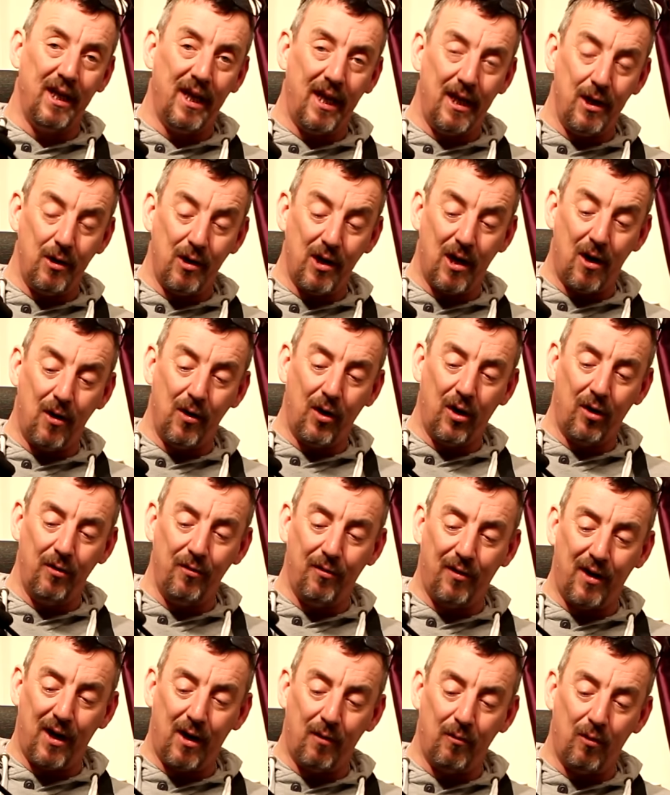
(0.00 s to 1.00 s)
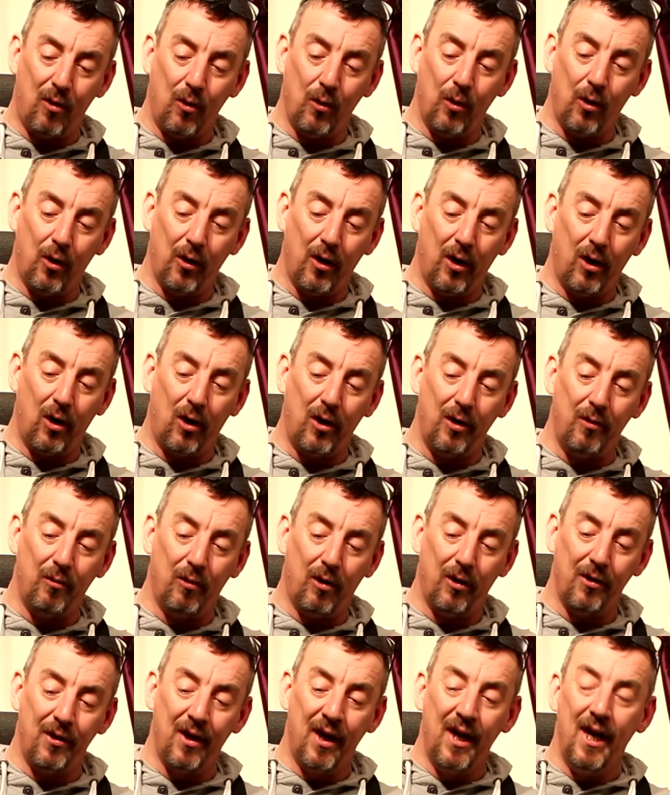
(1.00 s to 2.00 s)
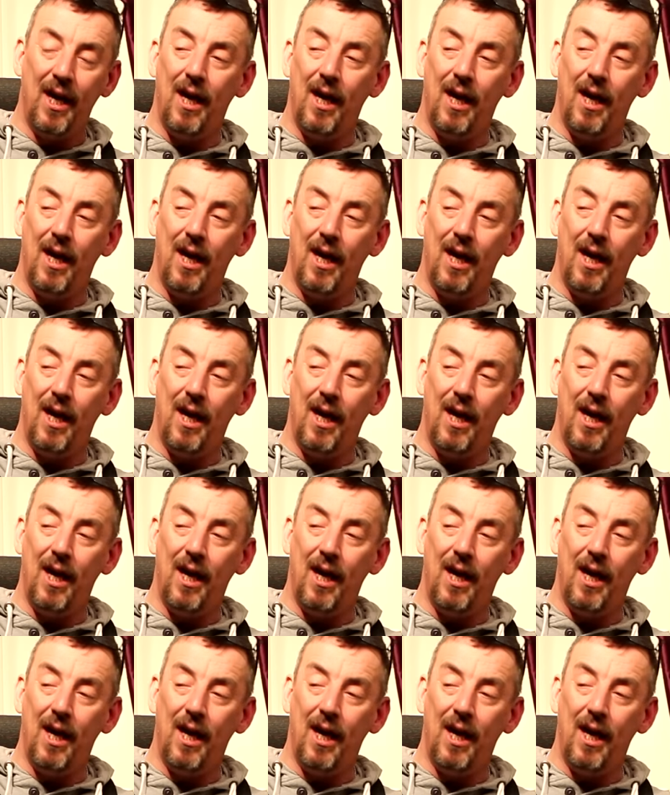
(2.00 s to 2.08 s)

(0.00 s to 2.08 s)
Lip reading: and you can't go far wrong on a light rod.